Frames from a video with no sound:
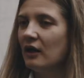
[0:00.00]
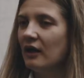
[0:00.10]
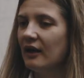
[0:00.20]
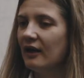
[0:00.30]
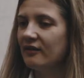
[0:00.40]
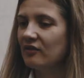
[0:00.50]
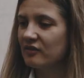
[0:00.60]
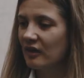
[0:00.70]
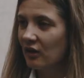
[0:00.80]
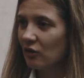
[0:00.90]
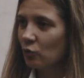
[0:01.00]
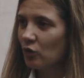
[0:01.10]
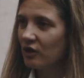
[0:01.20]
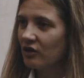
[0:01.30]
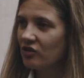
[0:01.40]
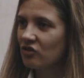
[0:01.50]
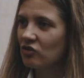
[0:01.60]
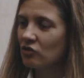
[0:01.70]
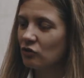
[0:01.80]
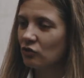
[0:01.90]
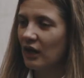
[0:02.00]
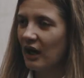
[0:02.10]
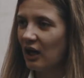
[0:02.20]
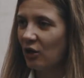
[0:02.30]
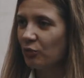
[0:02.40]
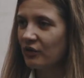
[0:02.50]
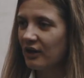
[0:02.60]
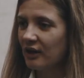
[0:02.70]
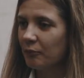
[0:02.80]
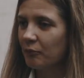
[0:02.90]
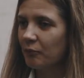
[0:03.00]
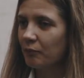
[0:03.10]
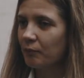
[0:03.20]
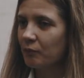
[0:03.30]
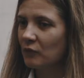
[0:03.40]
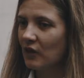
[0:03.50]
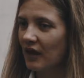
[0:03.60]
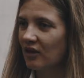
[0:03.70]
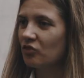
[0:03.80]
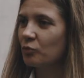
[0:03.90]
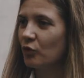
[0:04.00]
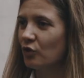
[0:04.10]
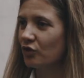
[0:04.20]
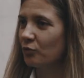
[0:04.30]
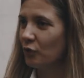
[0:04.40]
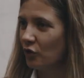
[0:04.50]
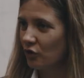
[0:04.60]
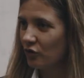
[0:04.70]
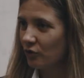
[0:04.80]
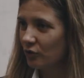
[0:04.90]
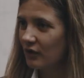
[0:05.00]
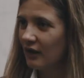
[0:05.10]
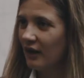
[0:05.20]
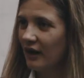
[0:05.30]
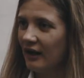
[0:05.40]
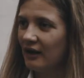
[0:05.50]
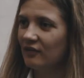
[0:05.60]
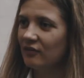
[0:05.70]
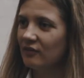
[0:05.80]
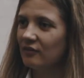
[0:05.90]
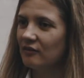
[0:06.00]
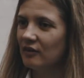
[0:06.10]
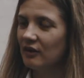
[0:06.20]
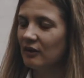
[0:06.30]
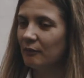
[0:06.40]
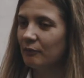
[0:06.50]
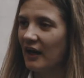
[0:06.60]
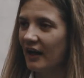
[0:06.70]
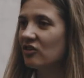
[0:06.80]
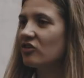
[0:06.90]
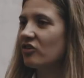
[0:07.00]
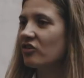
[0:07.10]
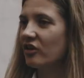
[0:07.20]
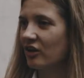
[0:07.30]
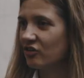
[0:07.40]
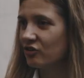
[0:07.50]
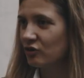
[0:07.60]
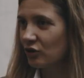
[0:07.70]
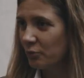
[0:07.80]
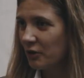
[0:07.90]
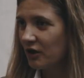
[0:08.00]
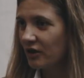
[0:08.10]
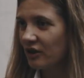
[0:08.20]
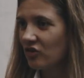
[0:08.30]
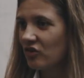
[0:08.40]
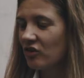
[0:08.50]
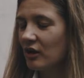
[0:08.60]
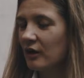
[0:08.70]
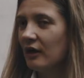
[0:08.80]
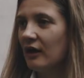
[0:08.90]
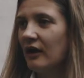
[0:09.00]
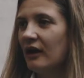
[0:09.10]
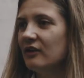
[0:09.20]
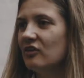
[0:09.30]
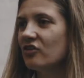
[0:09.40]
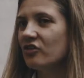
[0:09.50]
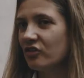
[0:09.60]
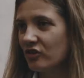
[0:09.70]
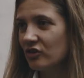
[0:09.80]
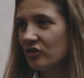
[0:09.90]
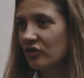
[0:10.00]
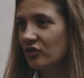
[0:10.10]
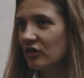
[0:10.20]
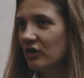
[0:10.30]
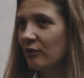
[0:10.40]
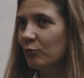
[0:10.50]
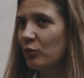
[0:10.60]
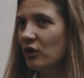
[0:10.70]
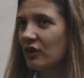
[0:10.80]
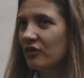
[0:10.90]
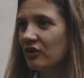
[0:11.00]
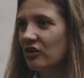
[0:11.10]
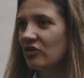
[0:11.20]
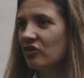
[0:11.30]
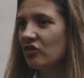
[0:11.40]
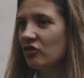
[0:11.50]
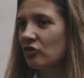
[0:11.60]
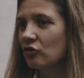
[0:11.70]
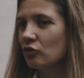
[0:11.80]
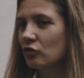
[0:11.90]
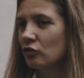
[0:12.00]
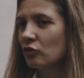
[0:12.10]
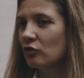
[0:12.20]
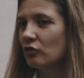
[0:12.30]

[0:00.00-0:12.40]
And the second one is to help them export more and access external markets. And the third part is to